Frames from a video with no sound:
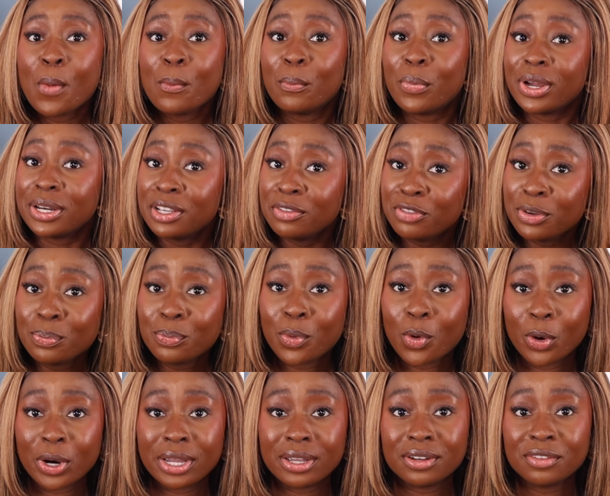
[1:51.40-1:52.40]
But if
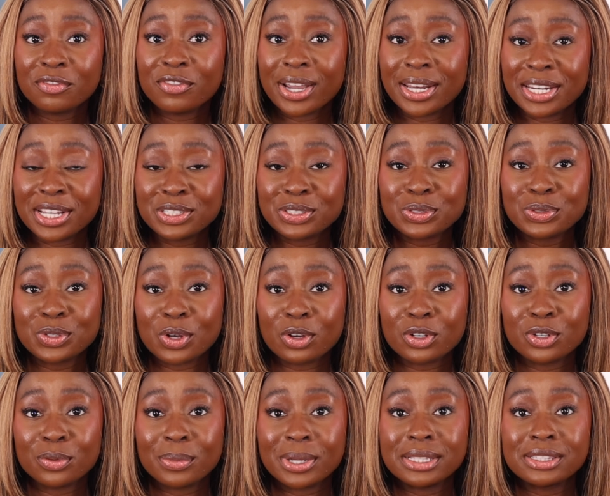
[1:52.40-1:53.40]
important financial
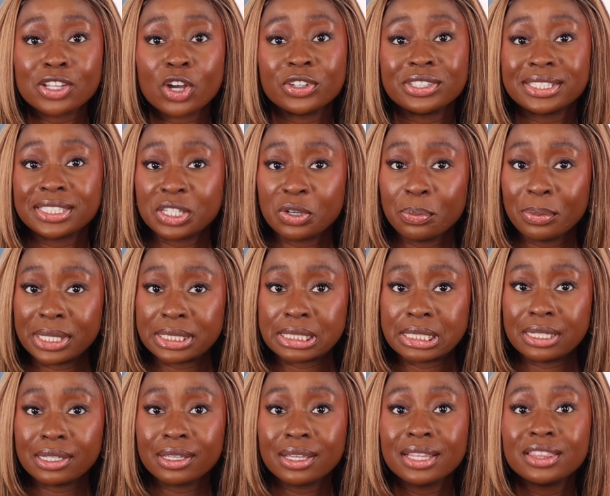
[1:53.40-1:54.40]
documents are still
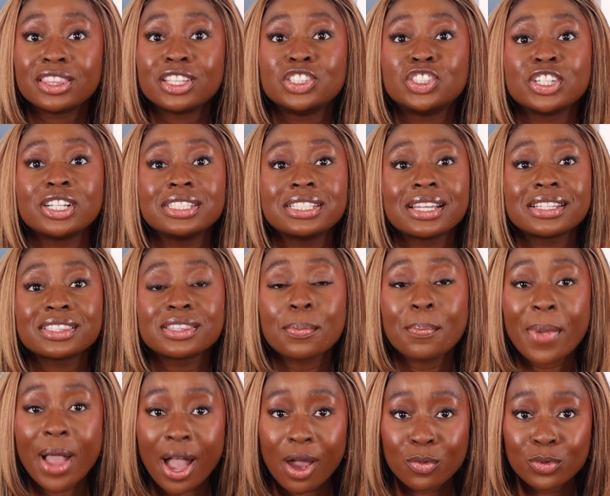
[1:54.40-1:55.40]
missing, the judge has the
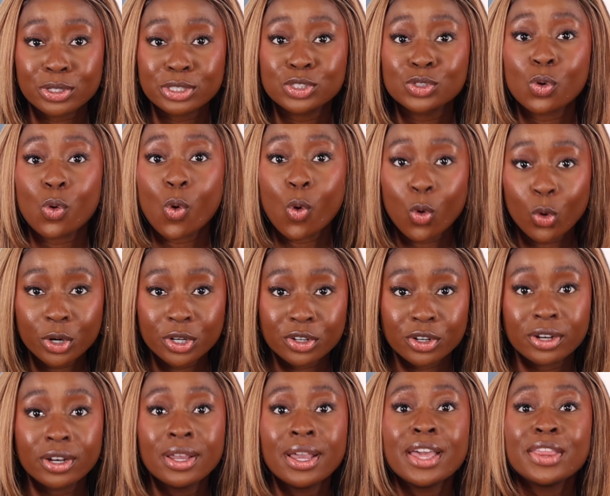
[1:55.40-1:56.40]
power to
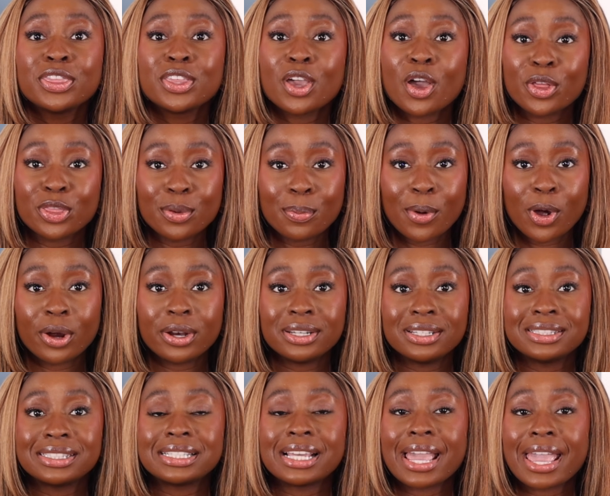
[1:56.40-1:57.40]
order the other party
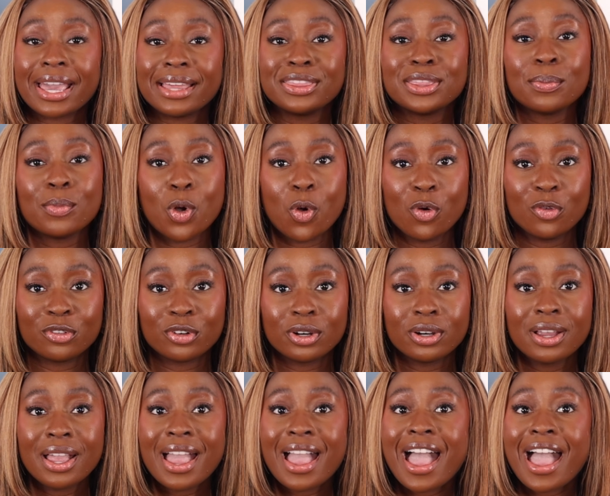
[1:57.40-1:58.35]
to hand them over,